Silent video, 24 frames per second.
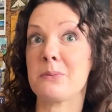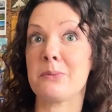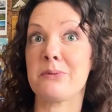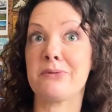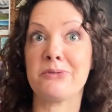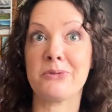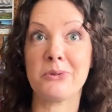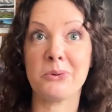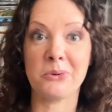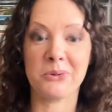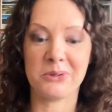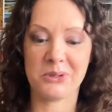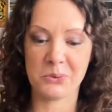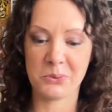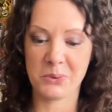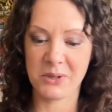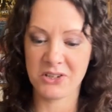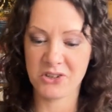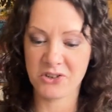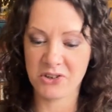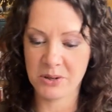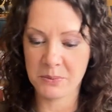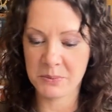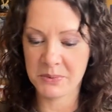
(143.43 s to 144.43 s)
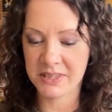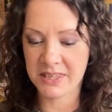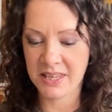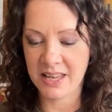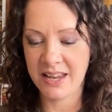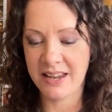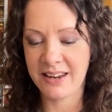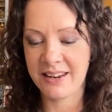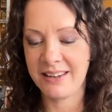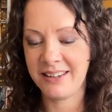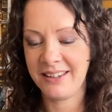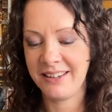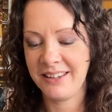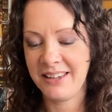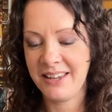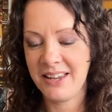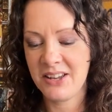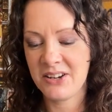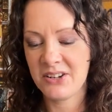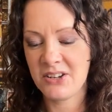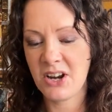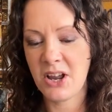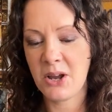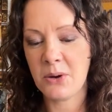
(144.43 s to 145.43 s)
before to win trips there.
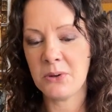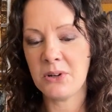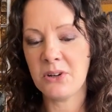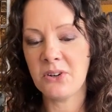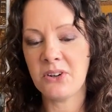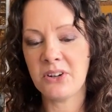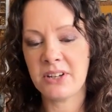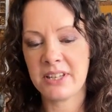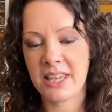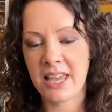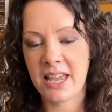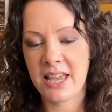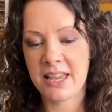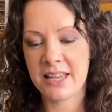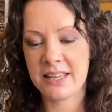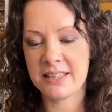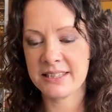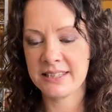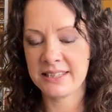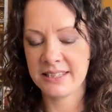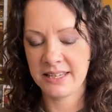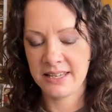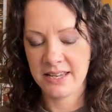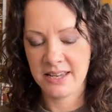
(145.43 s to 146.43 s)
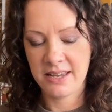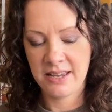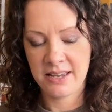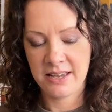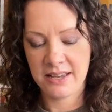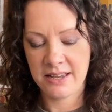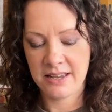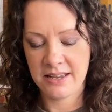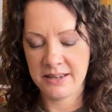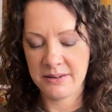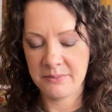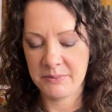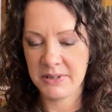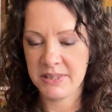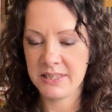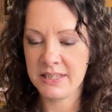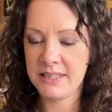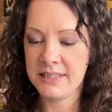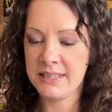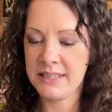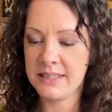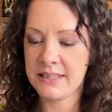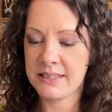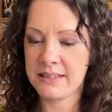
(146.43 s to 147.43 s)
No luck yet. But
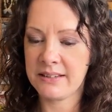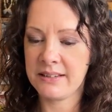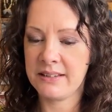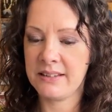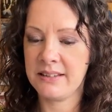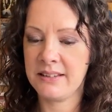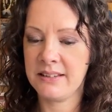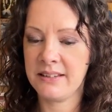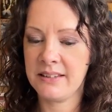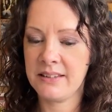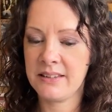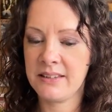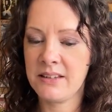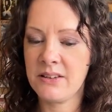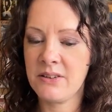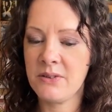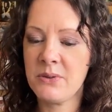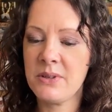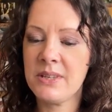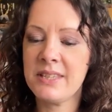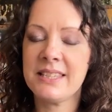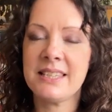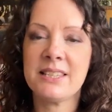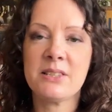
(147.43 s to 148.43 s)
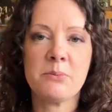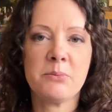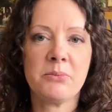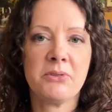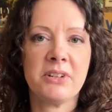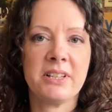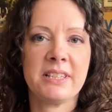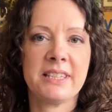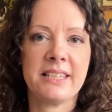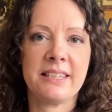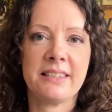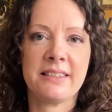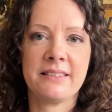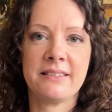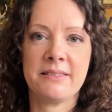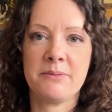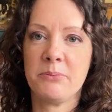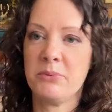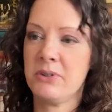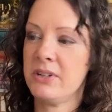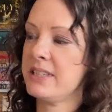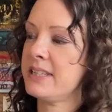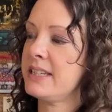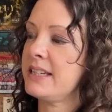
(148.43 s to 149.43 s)
this is a
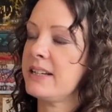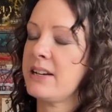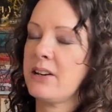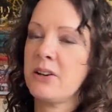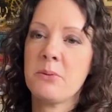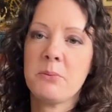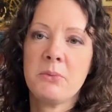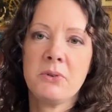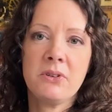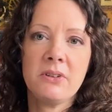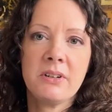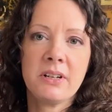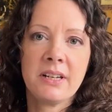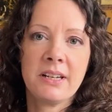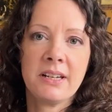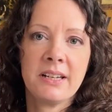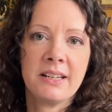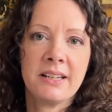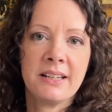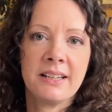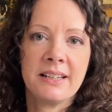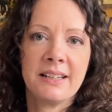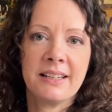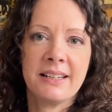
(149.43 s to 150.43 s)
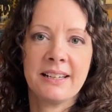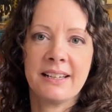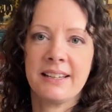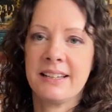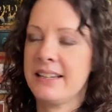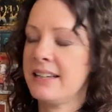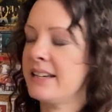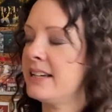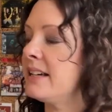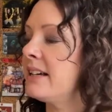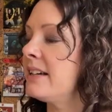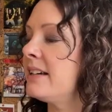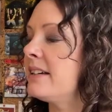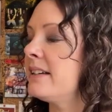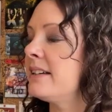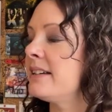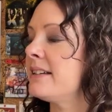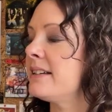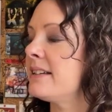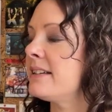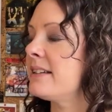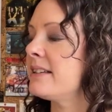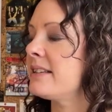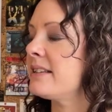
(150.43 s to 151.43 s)
pretty notebook.
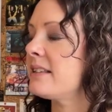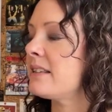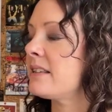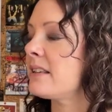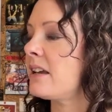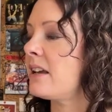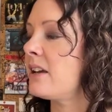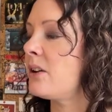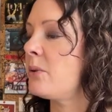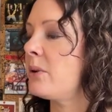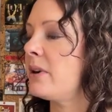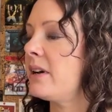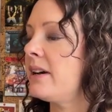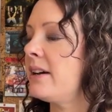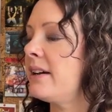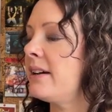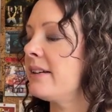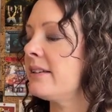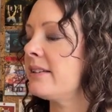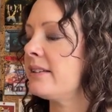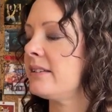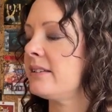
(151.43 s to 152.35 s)
So,